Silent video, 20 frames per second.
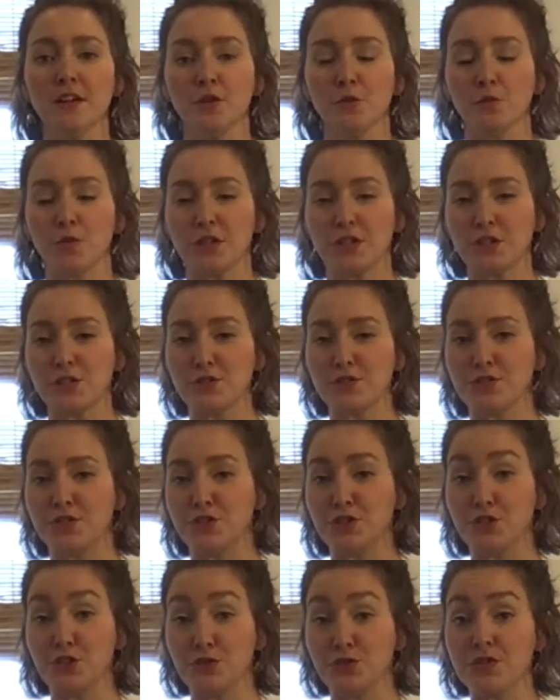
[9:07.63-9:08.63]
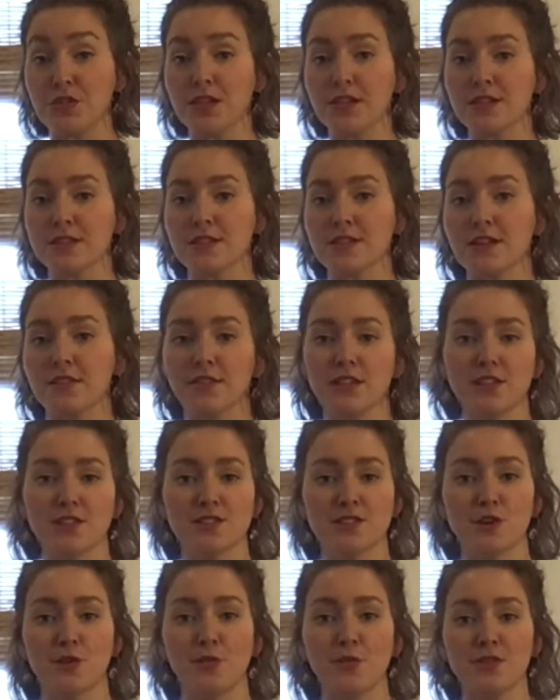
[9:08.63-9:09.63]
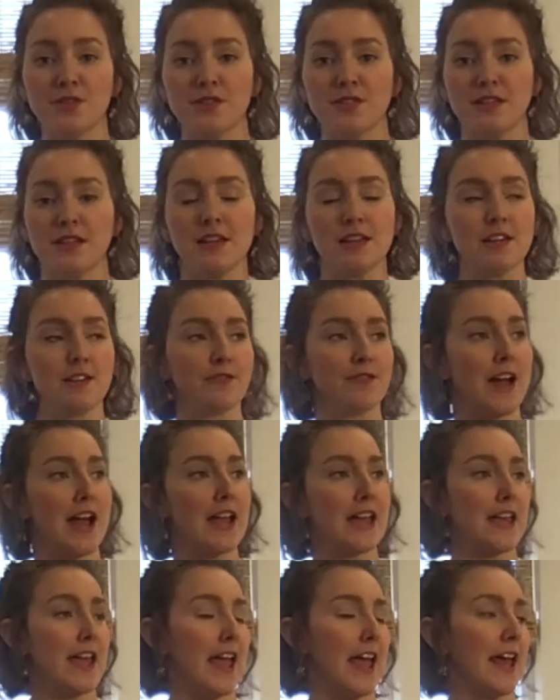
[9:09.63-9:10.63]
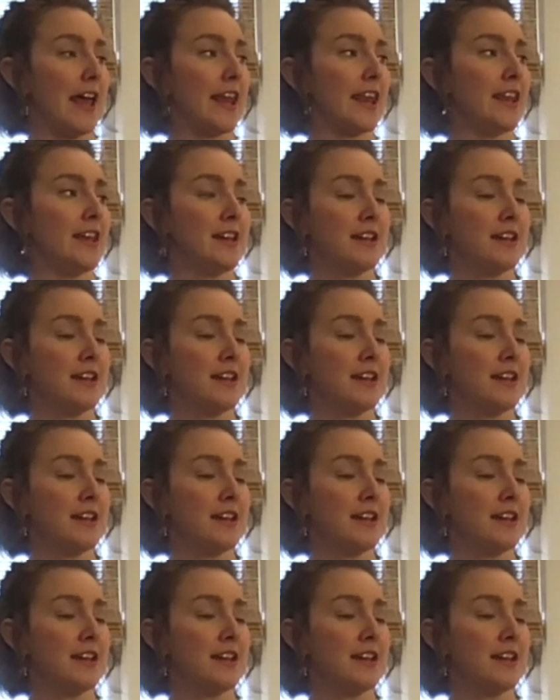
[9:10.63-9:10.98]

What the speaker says: reduce the juiciness of it, so we'll see if I can